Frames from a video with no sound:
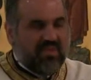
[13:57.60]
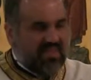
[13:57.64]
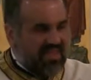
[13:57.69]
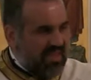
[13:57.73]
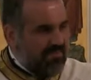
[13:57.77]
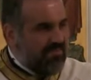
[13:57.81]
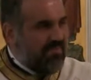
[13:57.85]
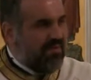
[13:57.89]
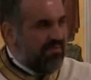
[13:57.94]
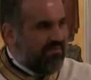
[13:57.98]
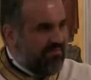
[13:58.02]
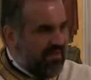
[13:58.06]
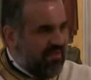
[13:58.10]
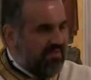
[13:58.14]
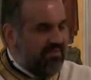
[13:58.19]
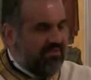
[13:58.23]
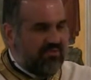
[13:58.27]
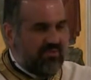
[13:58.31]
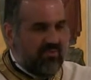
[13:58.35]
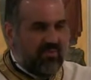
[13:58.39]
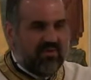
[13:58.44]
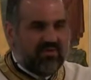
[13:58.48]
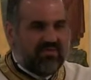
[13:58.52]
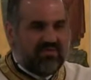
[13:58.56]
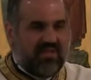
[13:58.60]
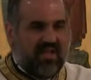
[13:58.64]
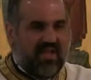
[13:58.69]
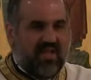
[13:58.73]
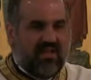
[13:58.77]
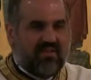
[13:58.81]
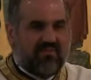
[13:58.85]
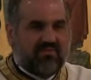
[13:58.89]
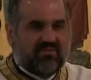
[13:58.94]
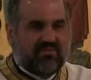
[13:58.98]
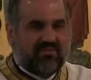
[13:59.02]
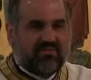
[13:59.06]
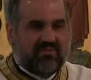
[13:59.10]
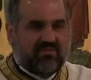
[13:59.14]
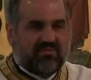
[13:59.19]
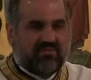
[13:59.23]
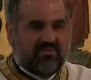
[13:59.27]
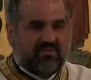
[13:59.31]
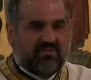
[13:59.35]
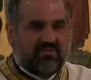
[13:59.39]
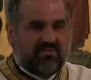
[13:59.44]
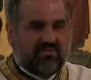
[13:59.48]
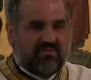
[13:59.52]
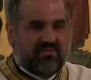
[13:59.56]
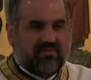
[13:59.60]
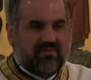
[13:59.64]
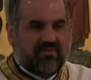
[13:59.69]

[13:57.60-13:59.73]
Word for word: We keep our faith to ourselves.